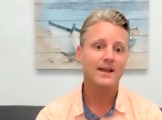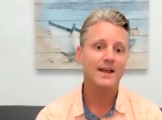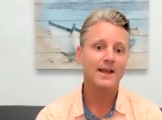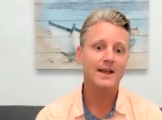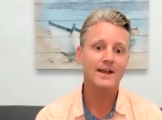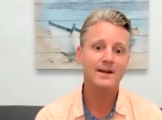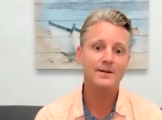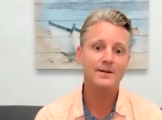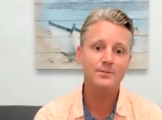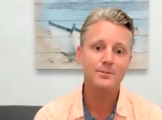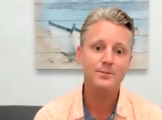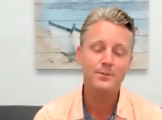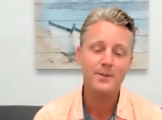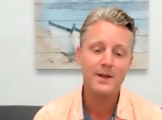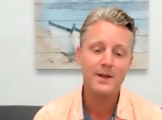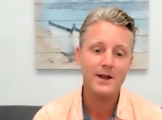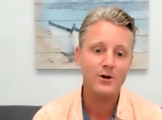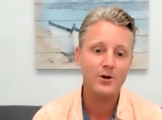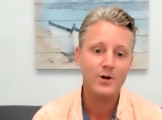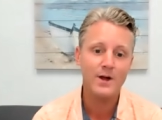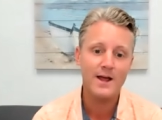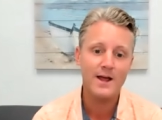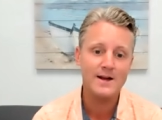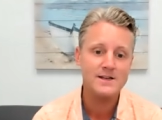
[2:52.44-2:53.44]
And
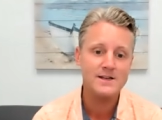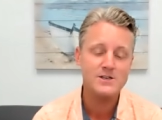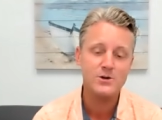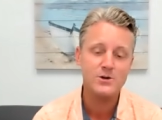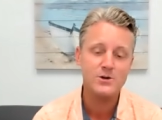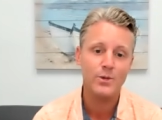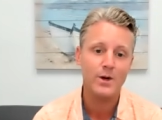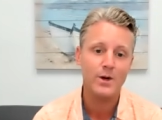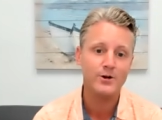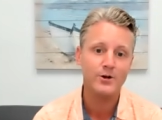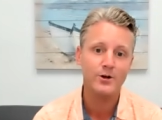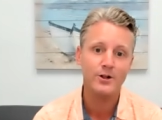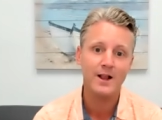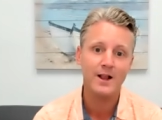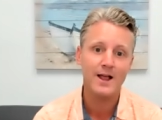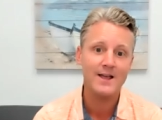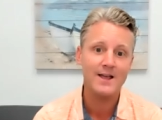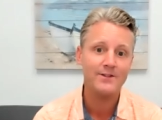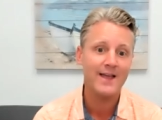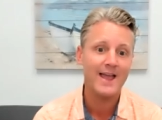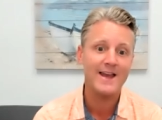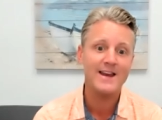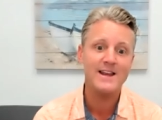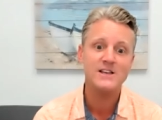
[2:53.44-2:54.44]
Peter had a surrendered
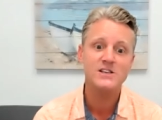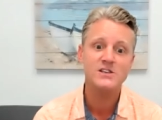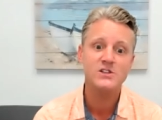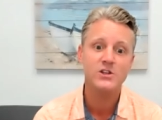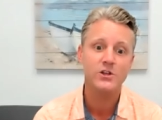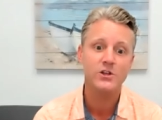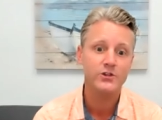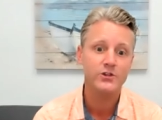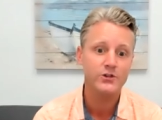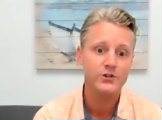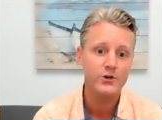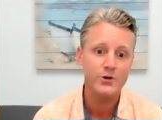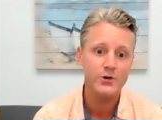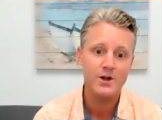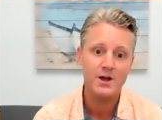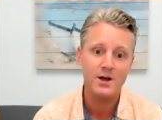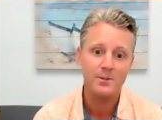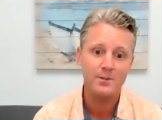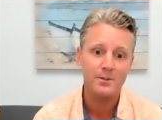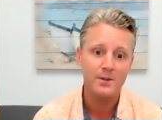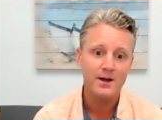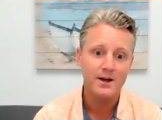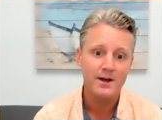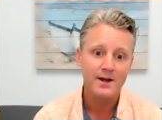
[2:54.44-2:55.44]
life and he still screwed
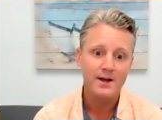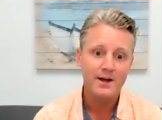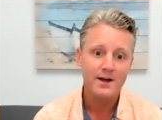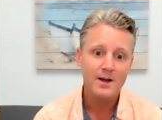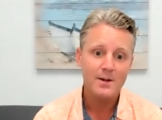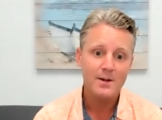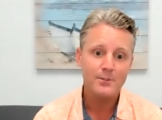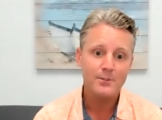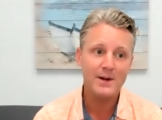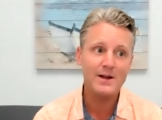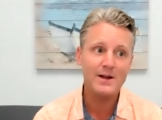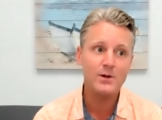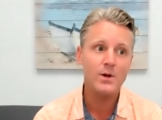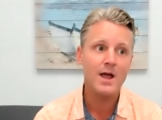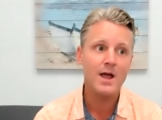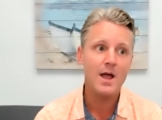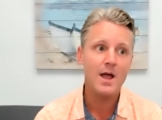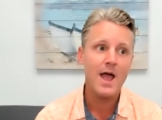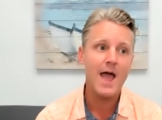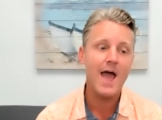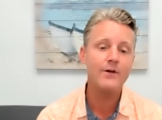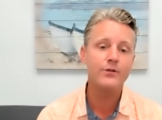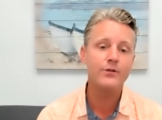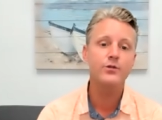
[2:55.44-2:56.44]
up. But he mm-hmm.
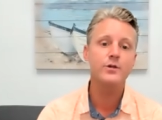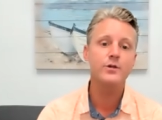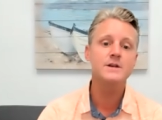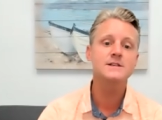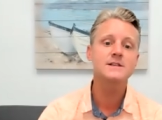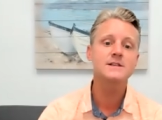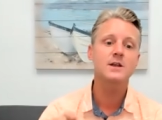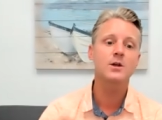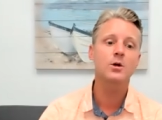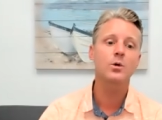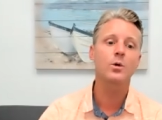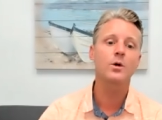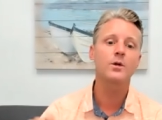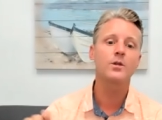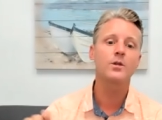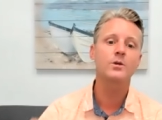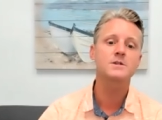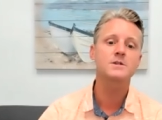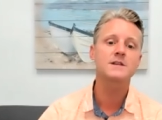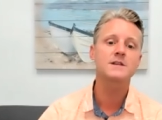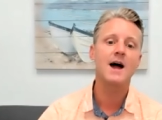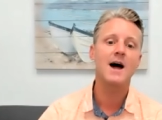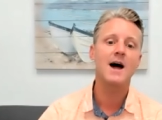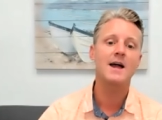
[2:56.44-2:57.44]
every single one of
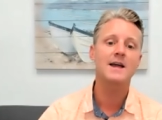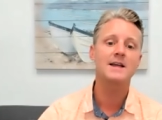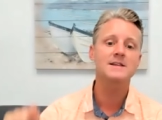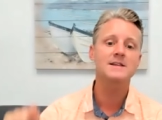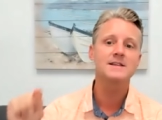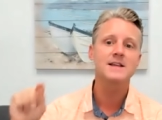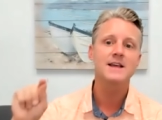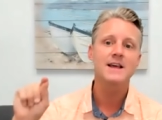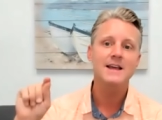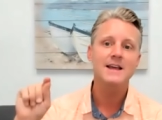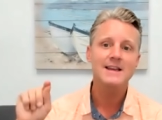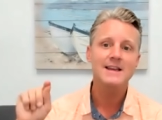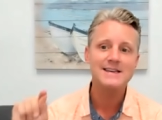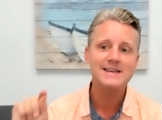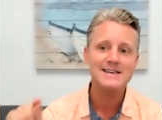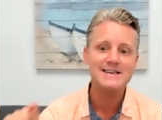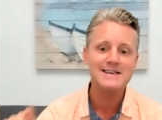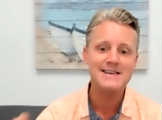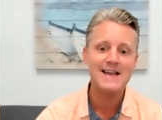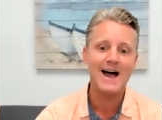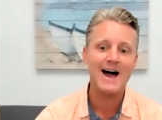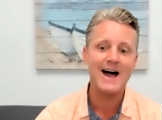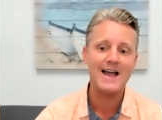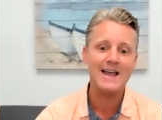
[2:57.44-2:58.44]
those guys
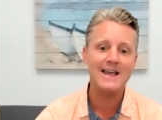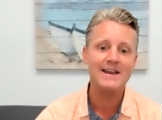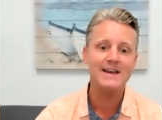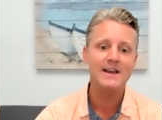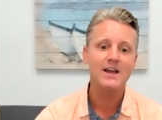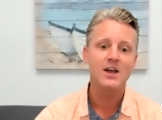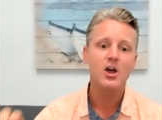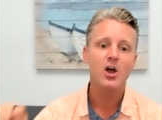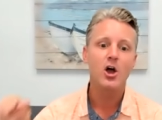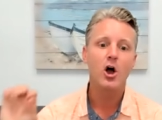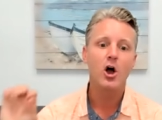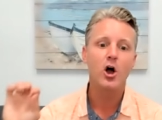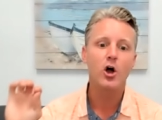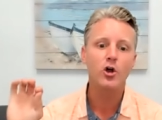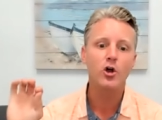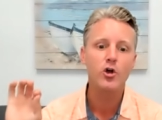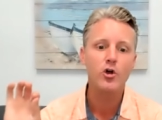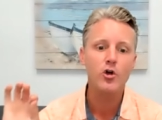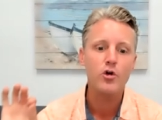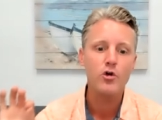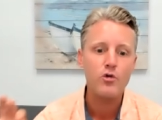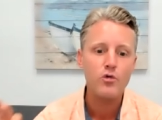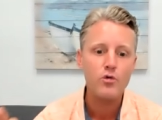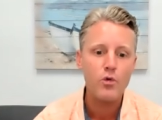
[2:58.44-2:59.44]
died a
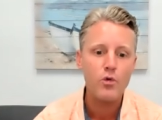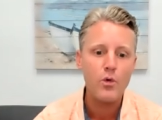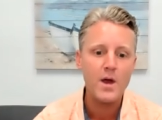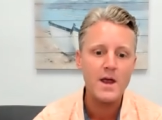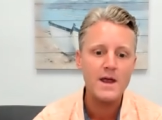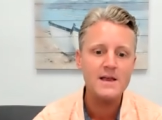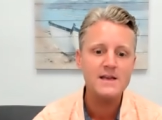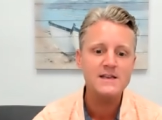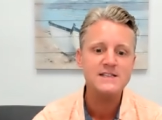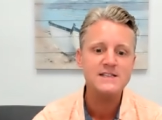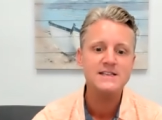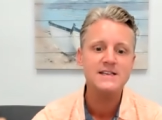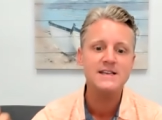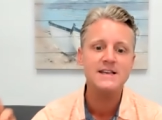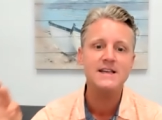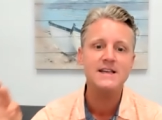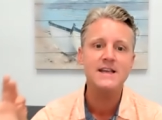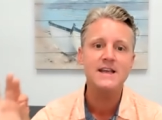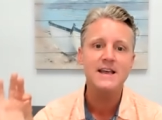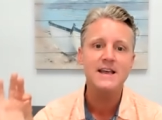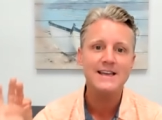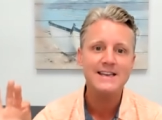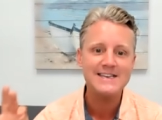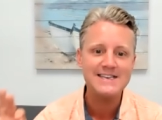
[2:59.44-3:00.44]

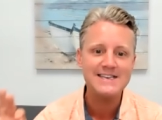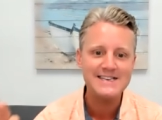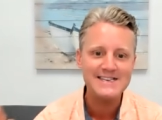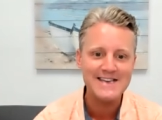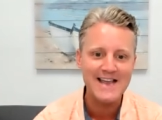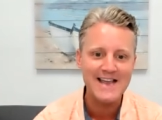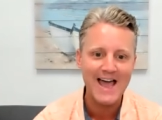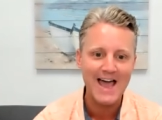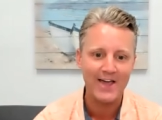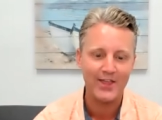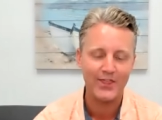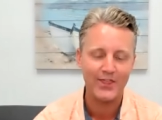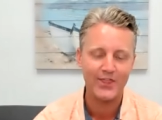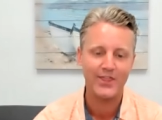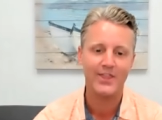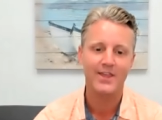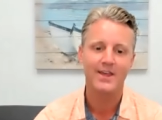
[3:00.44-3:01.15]
crazy death.